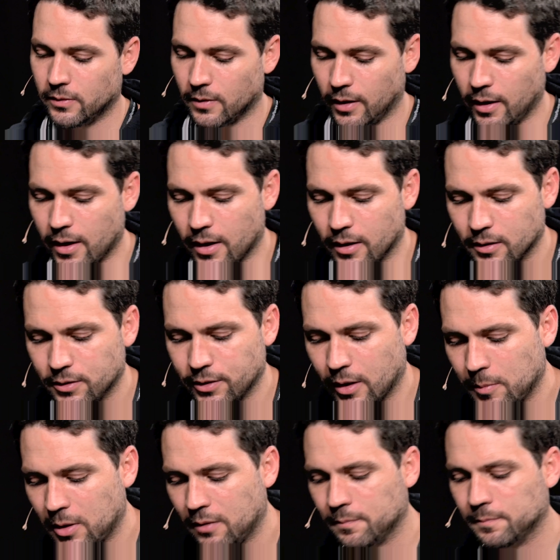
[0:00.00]
yeah, so I
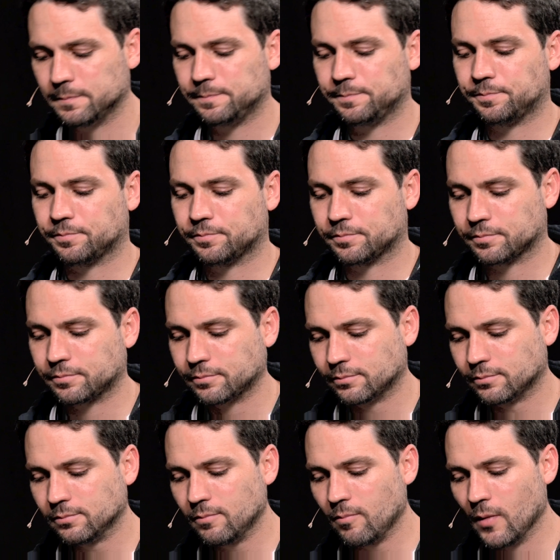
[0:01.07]
mean,
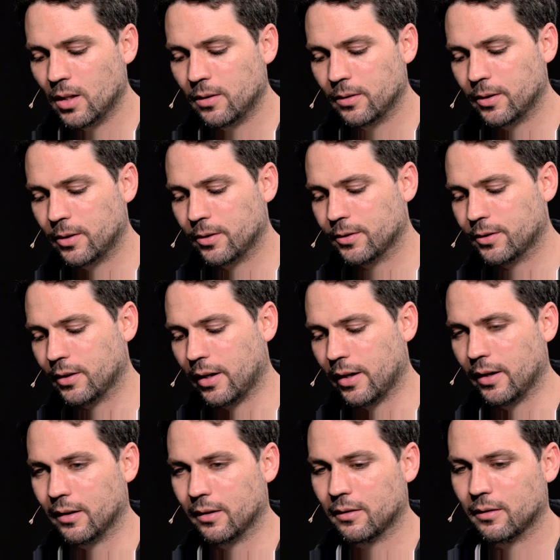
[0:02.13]
there's
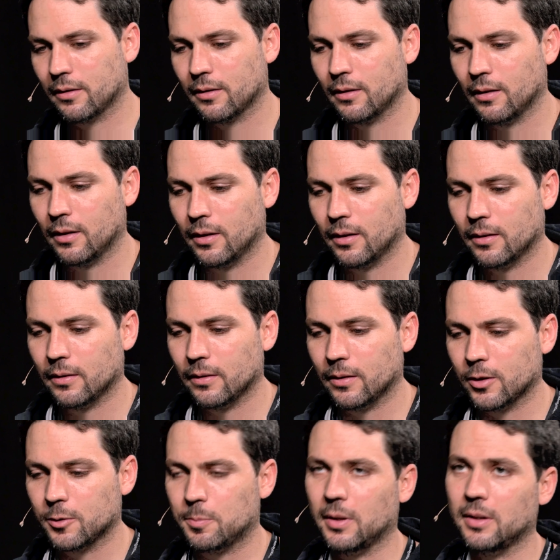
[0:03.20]

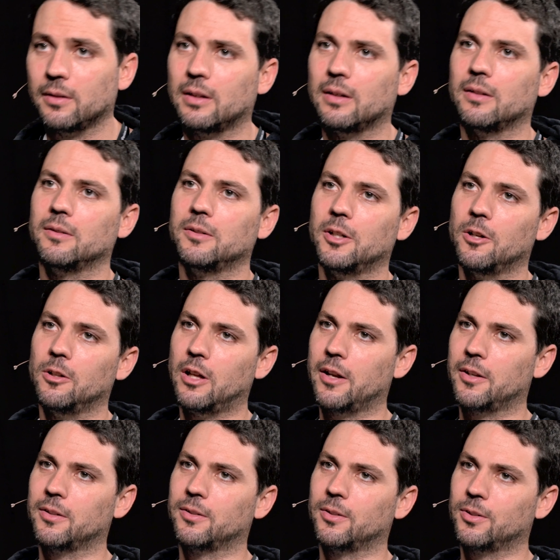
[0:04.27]
been
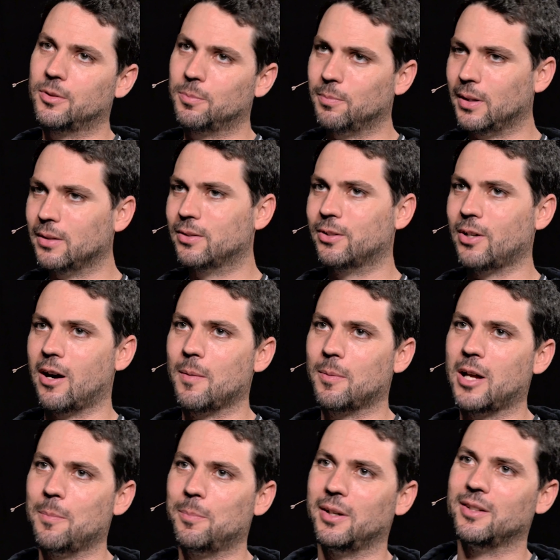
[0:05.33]
there's been startup
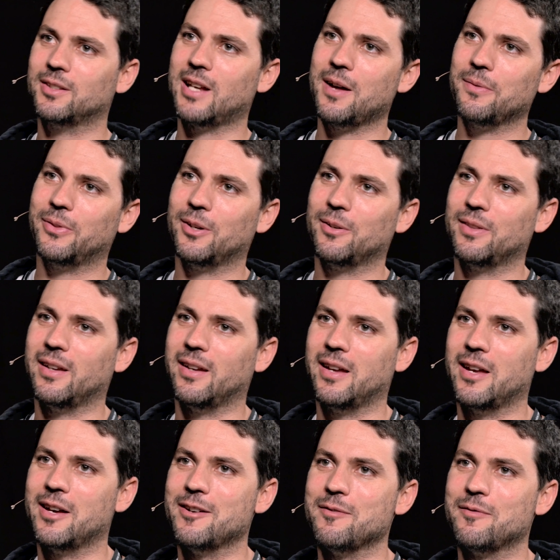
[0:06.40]
companies out there that
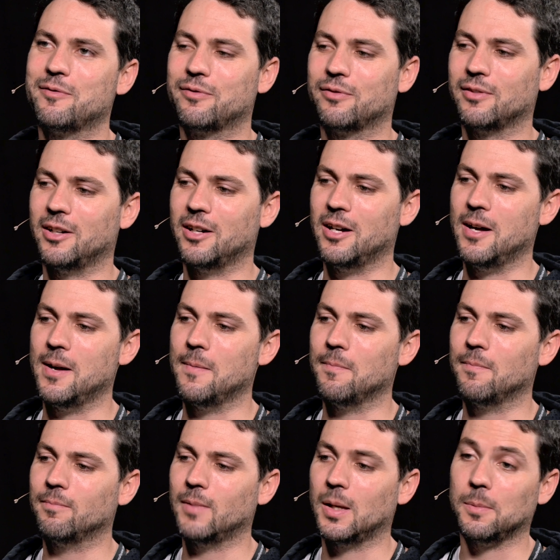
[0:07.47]
have
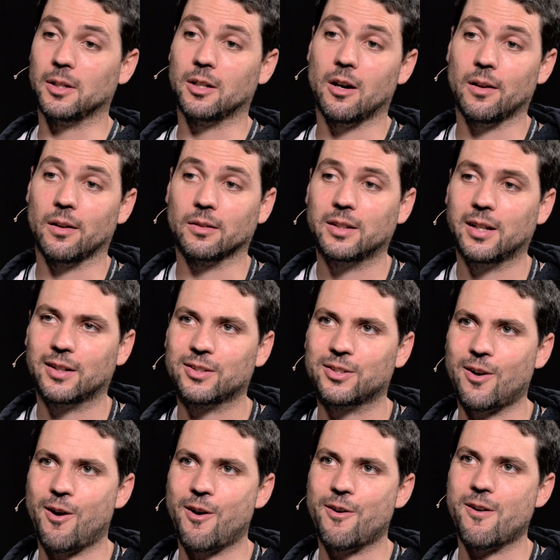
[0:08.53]
maybe gone on
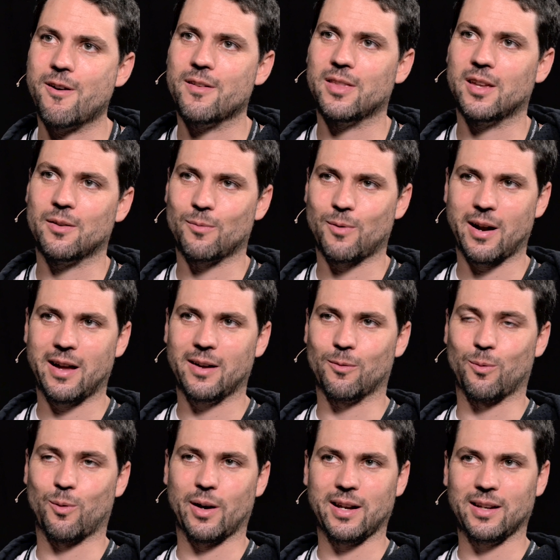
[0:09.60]
Kickstarter and then
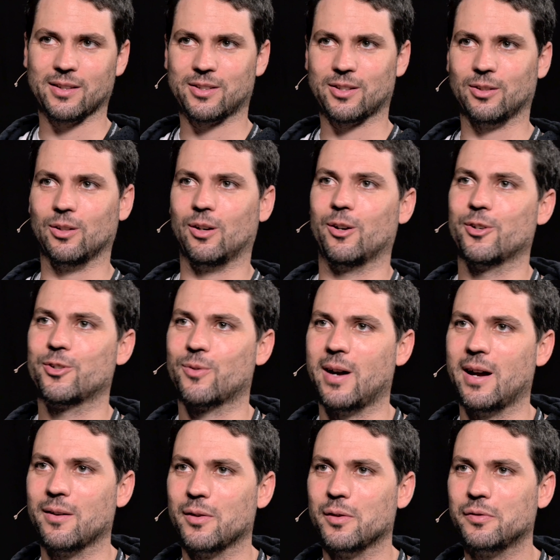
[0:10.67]
raised a large
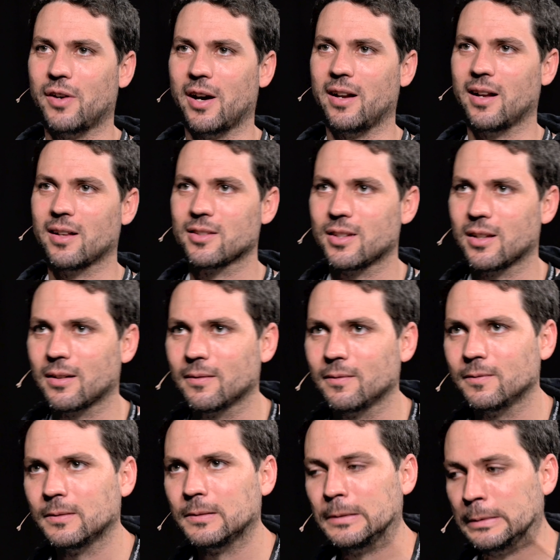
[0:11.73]
round of
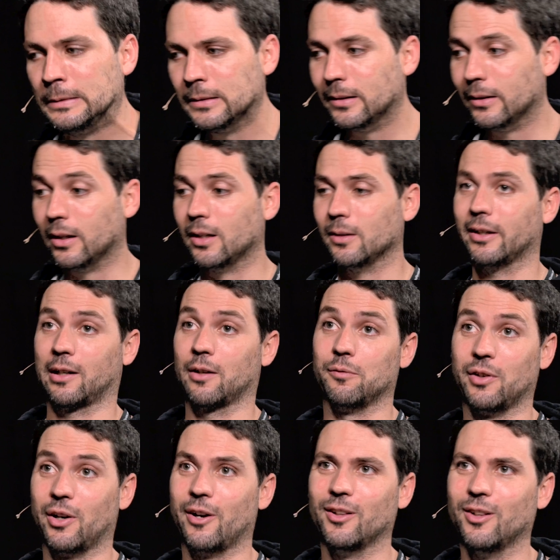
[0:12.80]
financing, like a
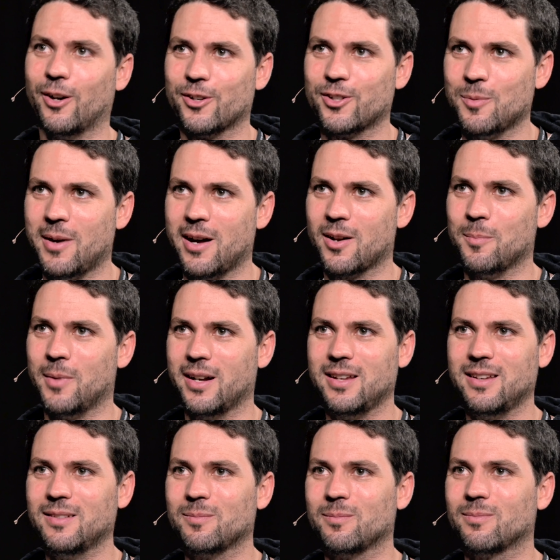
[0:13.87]
very large amount of
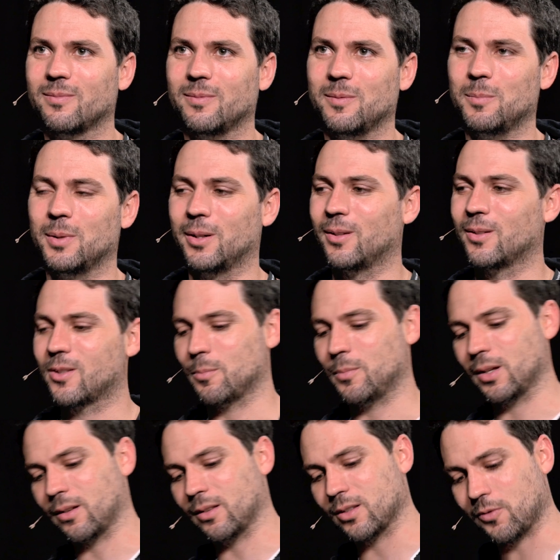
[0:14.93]
money, millions and
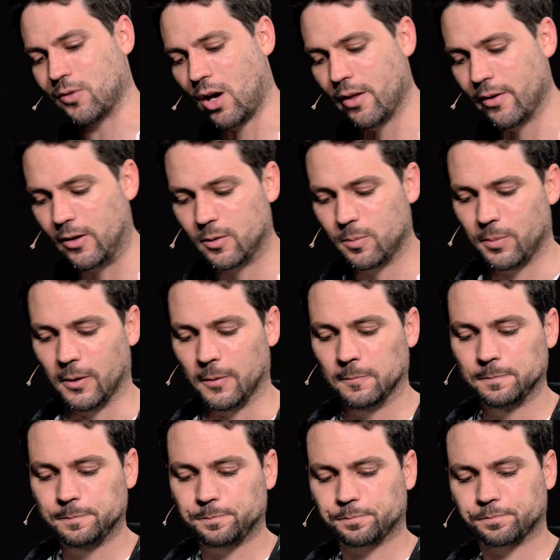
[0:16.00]
millions of dollars. But
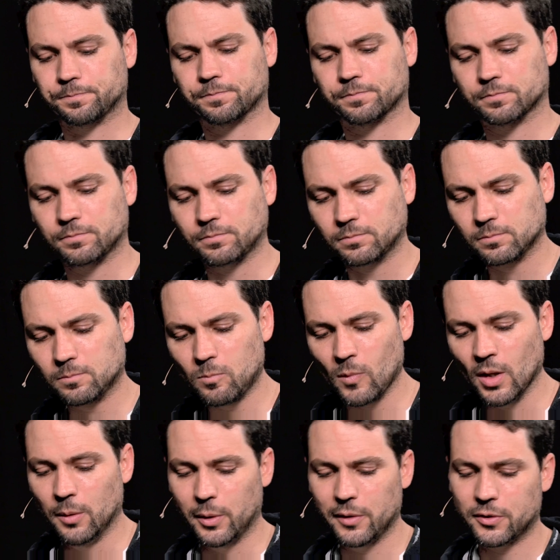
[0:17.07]

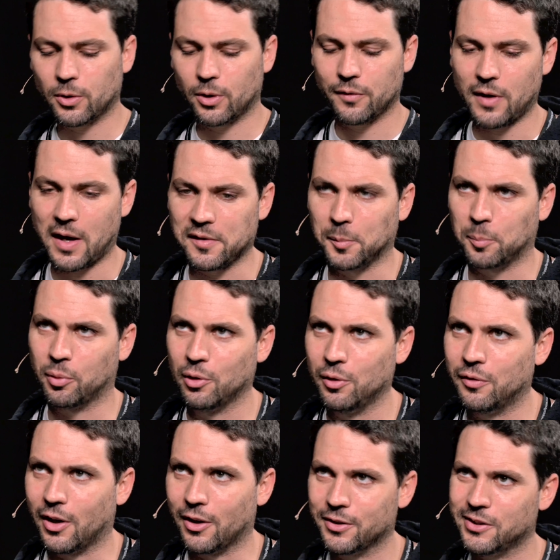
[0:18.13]
we've sort of had to
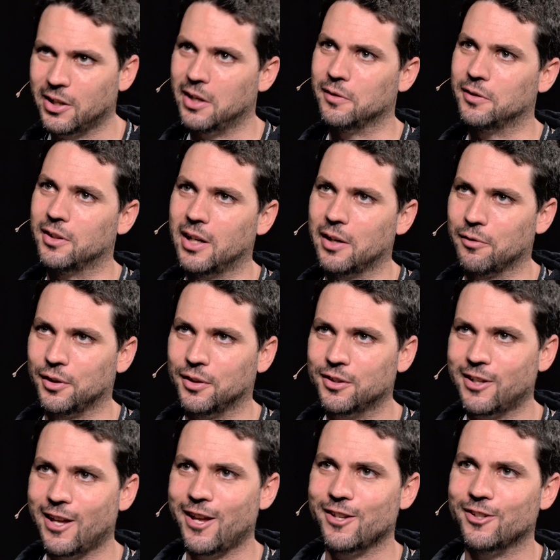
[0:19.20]
prove ourselves at every
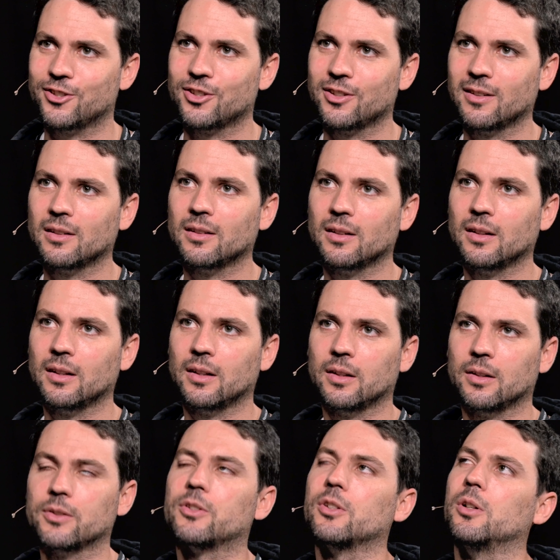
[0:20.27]
stage.
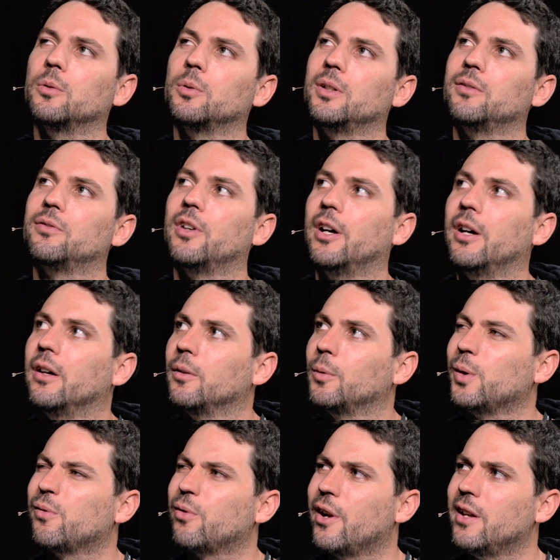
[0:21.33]
So we've
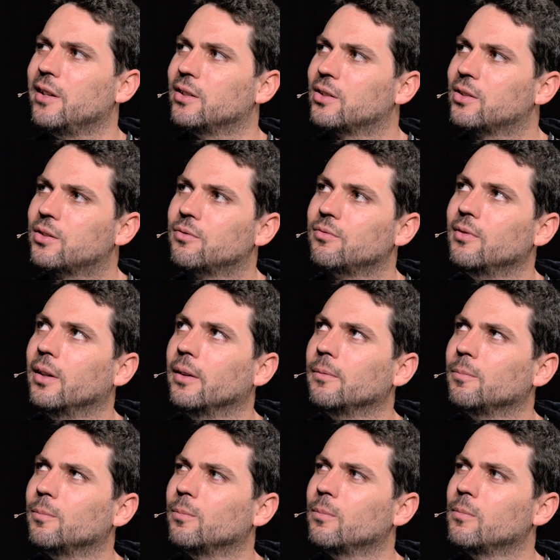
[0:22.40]
raised,
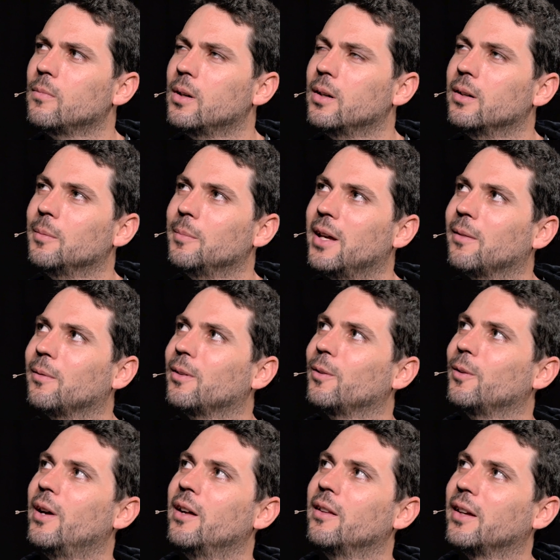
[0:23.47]
oh man, where are
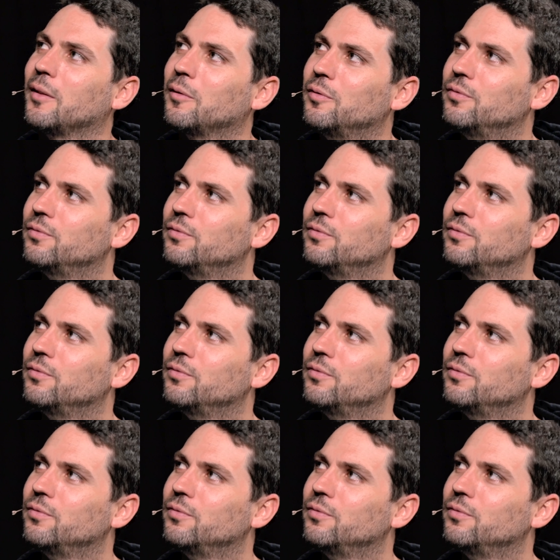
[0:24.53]
we at? Like